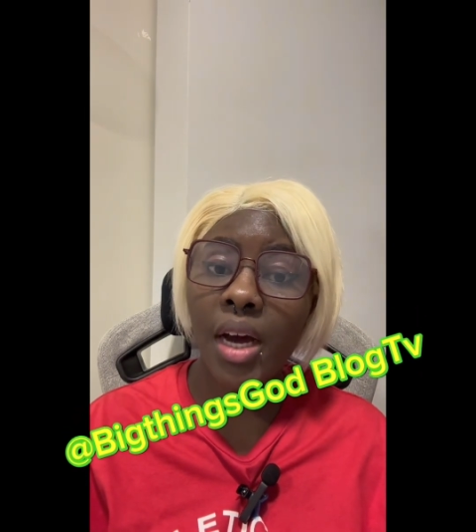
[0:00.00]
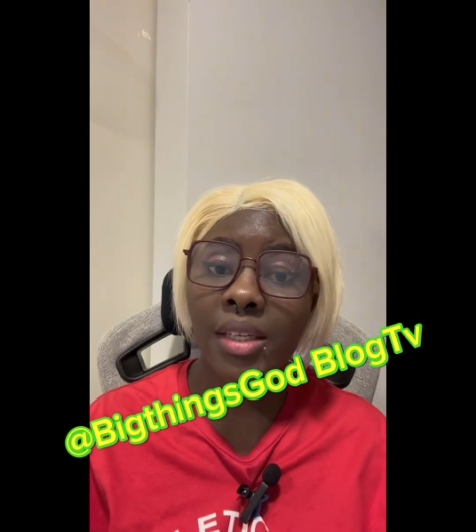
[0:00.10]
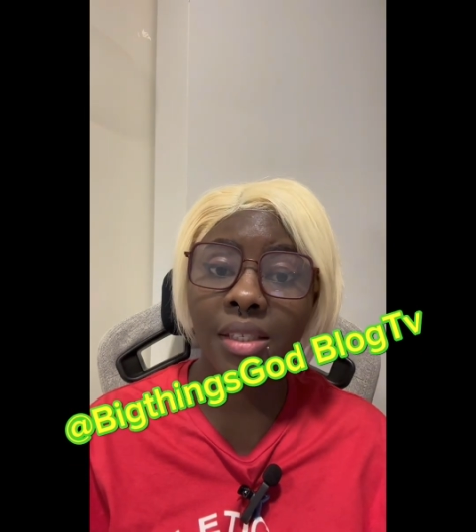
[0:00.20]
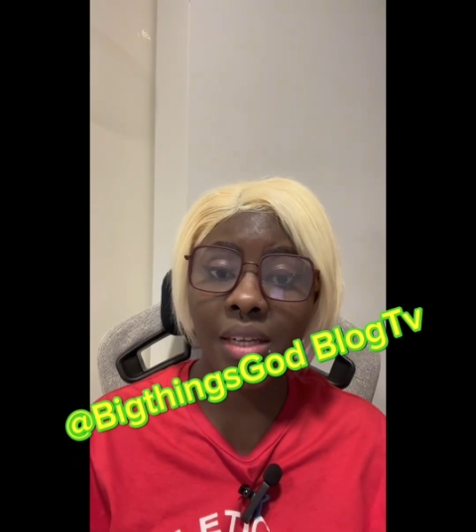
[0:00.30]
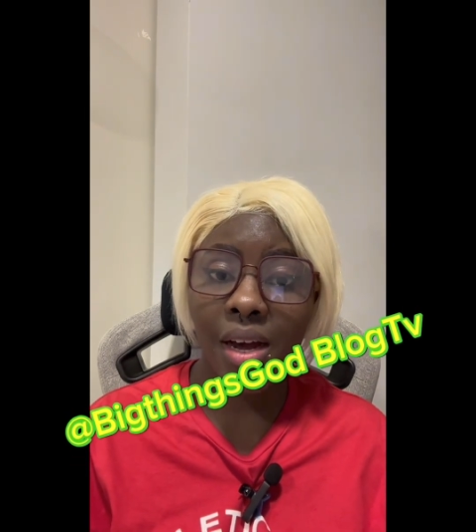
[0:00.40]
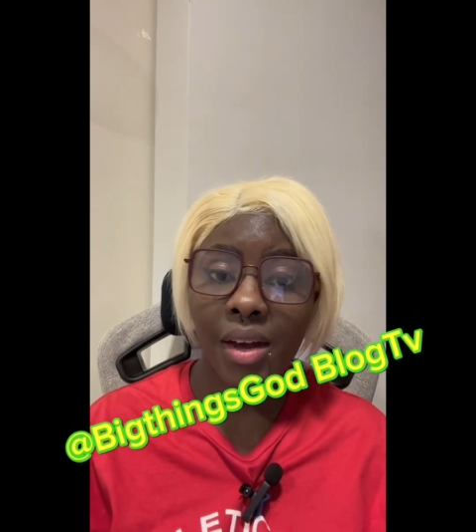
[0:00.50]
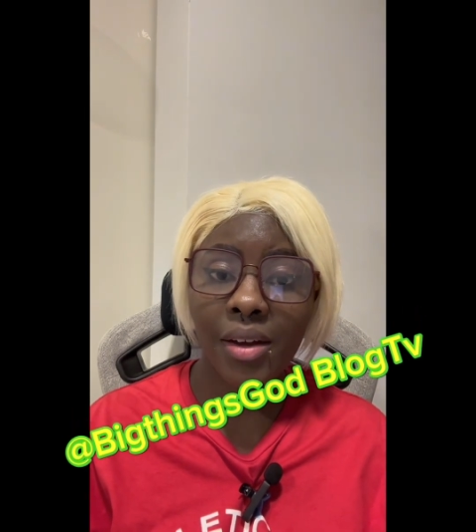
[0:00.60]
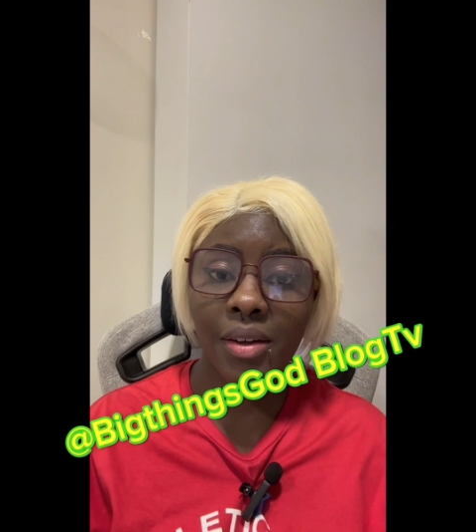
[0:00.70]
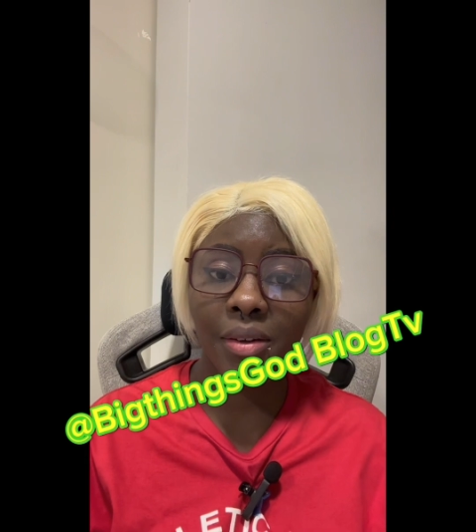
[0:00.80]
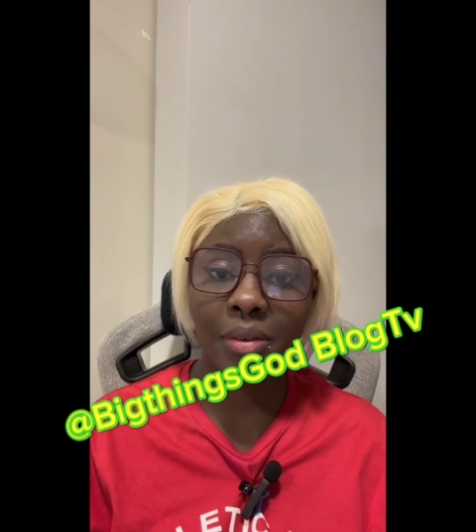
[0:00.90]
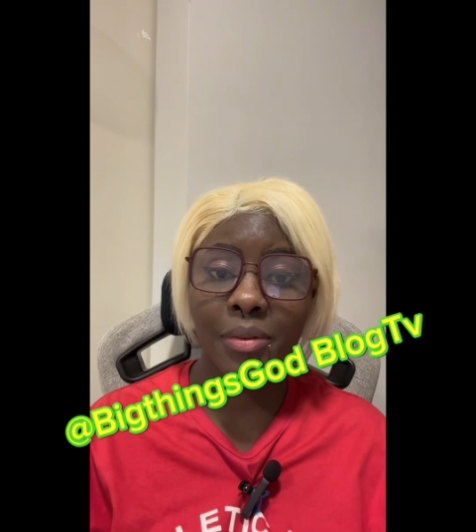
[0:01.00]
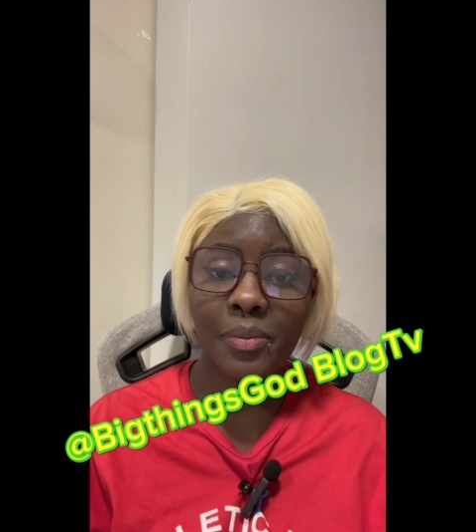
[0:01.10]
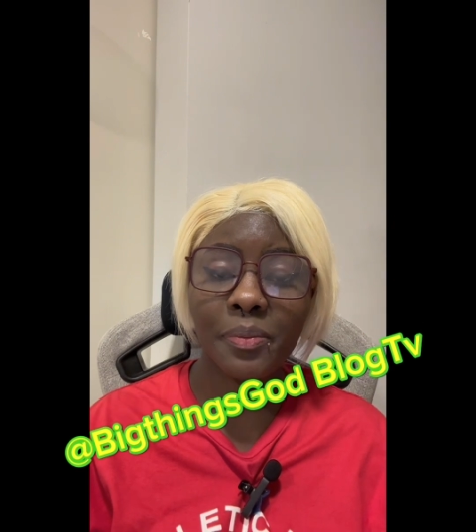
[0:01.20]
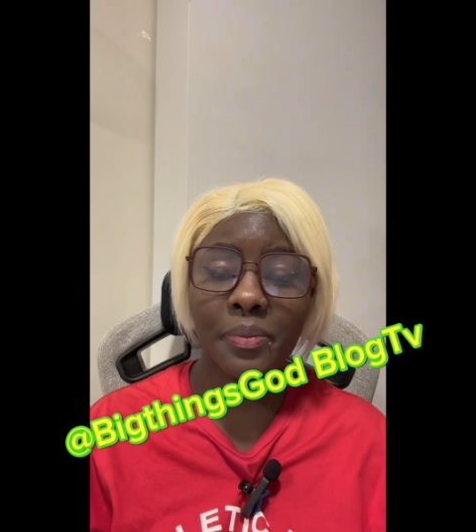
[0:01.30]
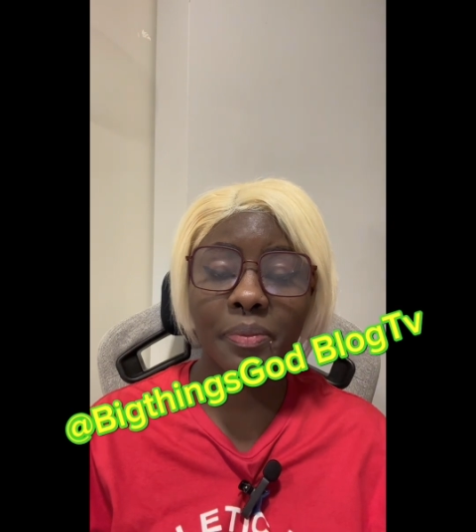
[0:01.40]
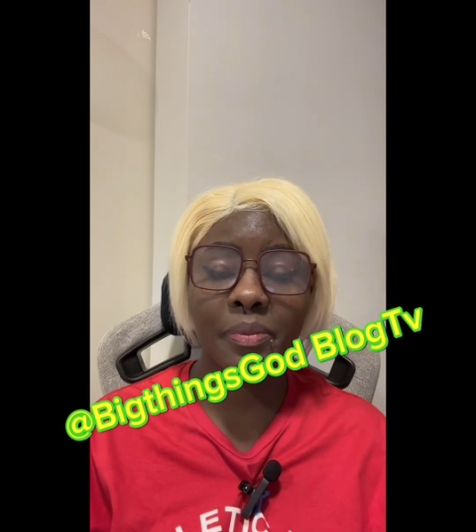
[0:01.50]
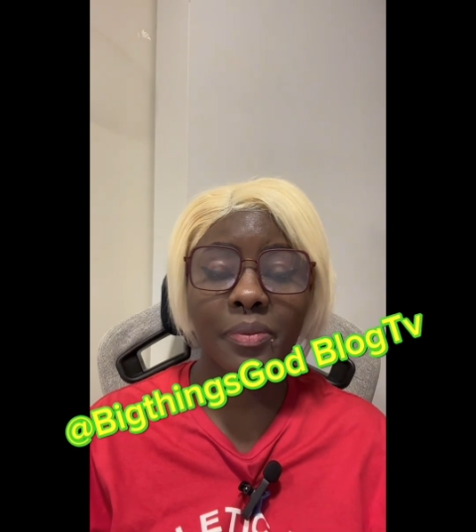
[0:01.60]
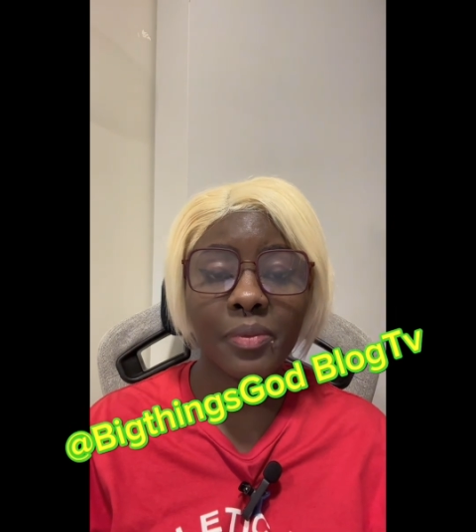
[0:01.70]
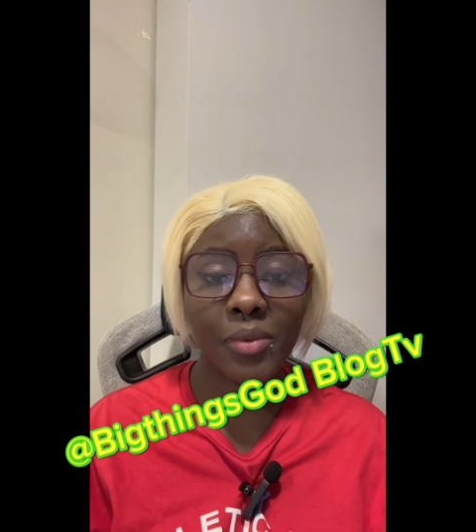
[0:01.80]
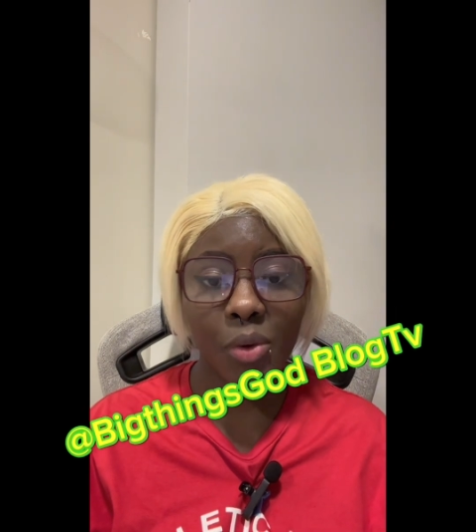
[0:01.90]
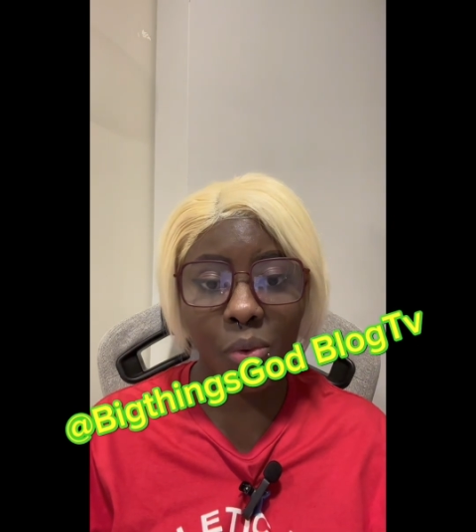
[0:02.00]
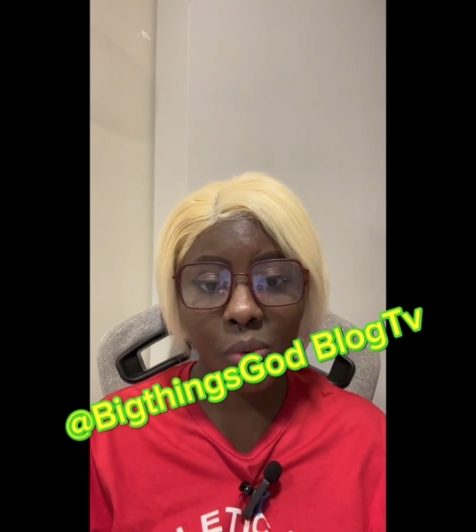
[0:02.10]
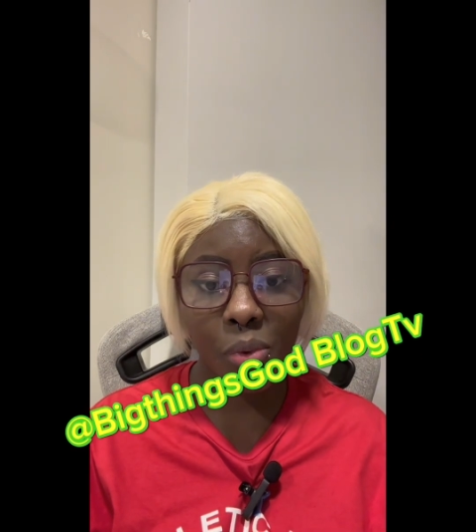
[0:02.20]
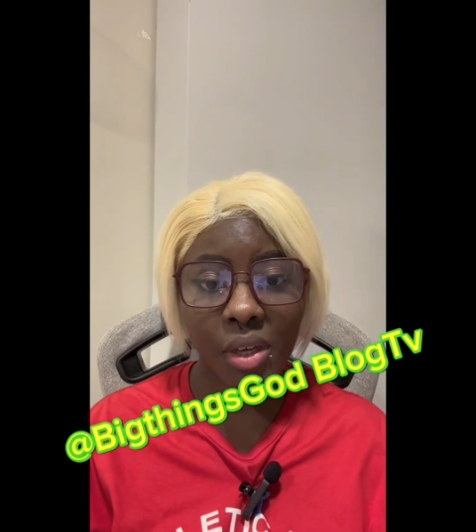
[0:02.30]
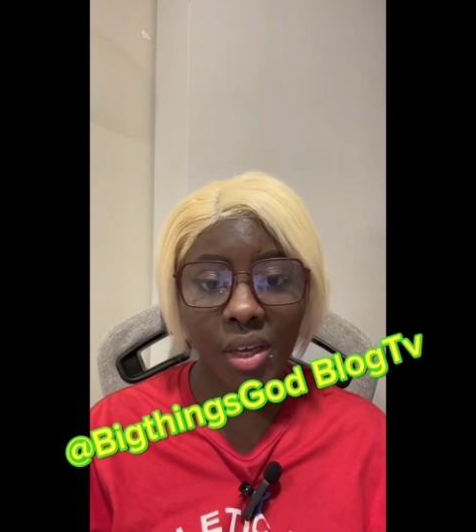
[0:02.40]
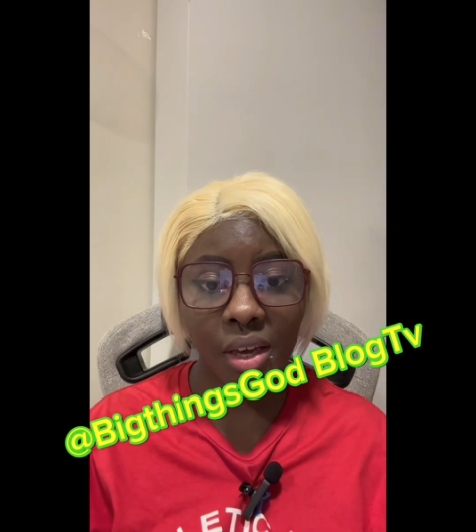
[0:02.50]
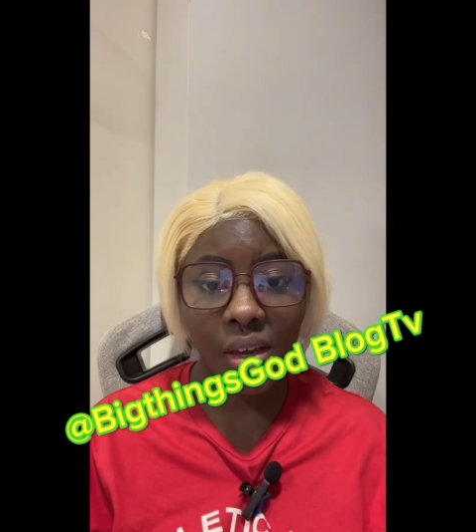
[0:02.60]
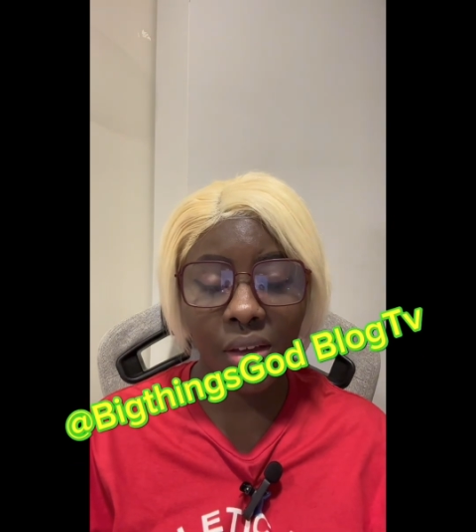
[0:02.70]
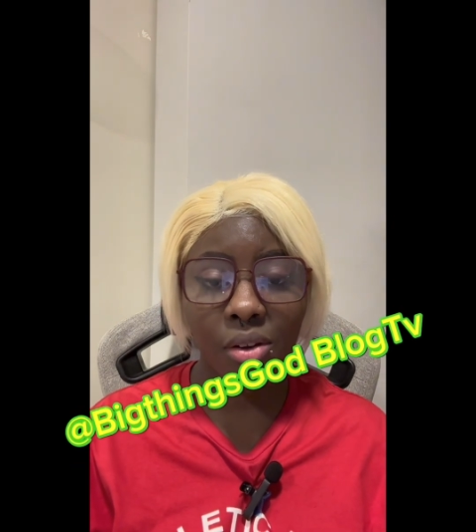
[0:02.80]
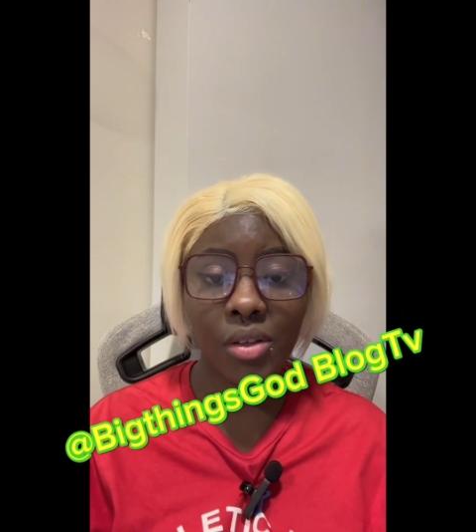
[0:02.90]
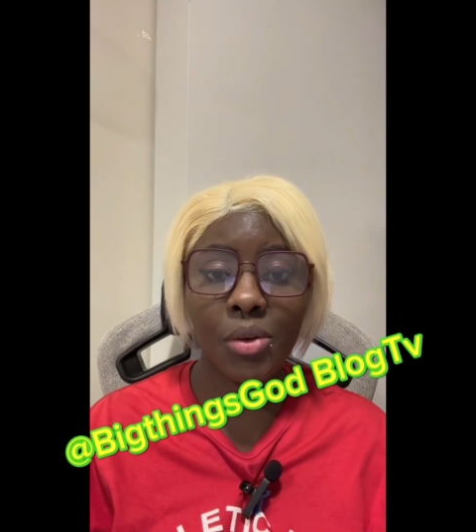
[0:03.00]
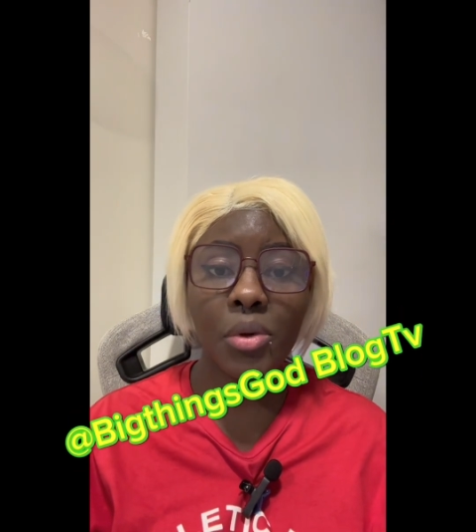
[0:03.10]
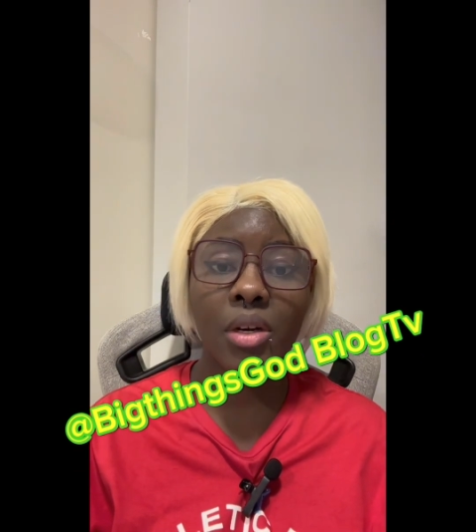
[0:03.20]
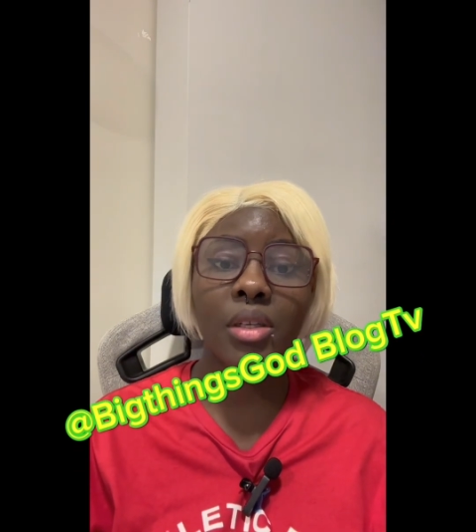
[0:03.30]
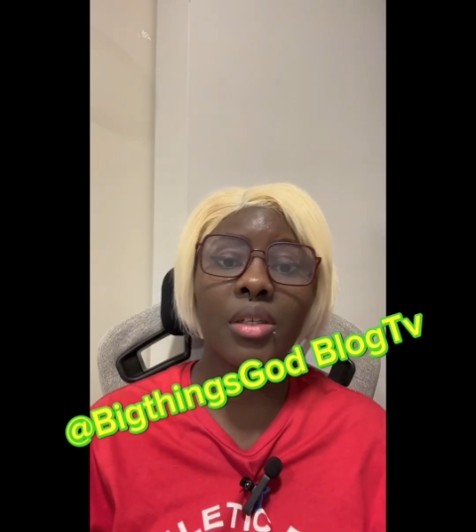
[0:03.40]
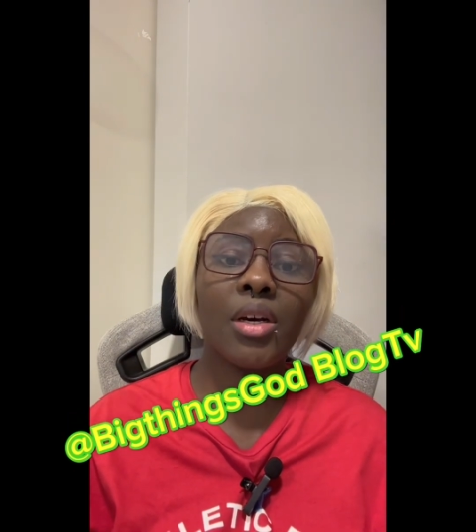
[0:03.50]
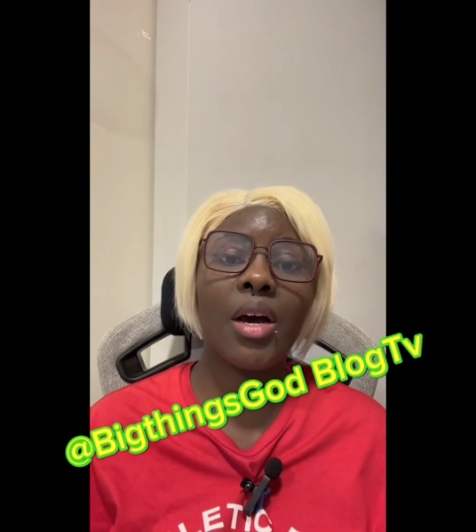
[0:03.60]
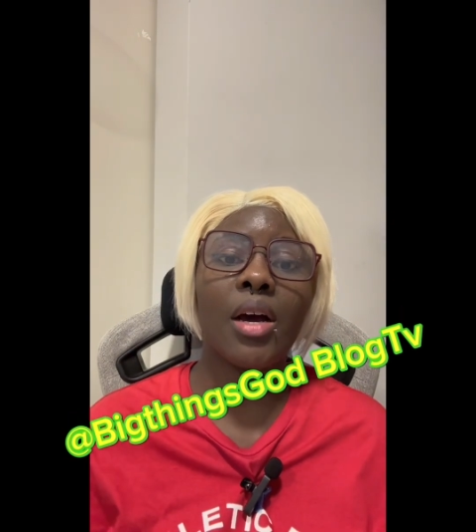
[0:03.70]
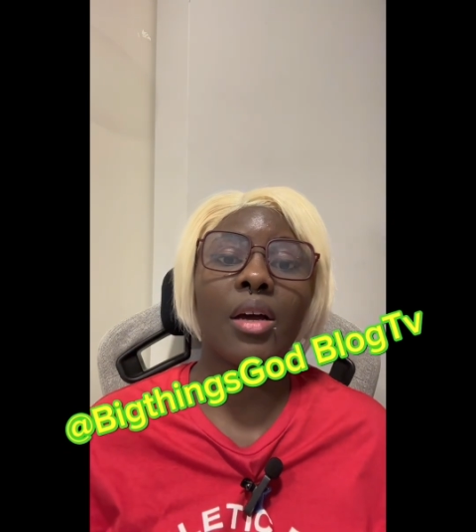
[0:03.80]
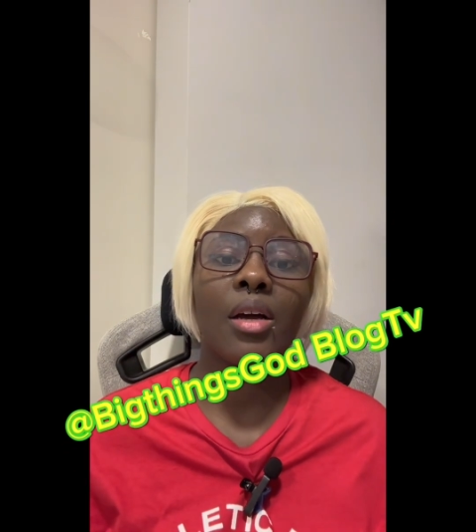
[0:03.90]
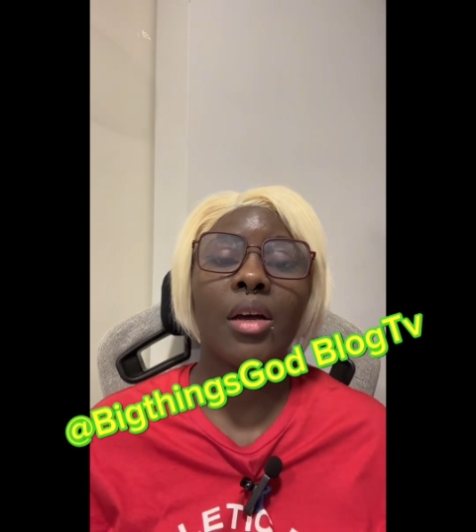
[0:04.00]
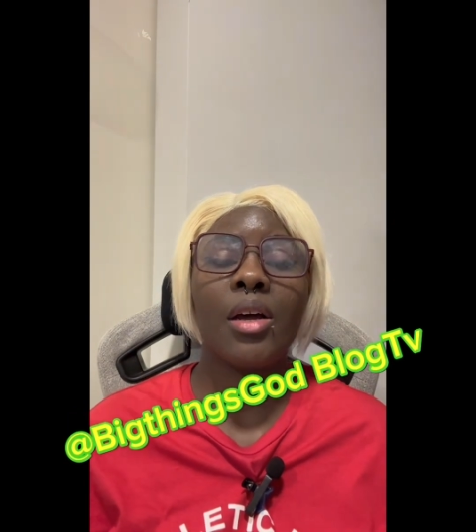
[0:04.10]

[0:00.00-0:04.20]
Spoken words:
the next 24 hours now, is trending.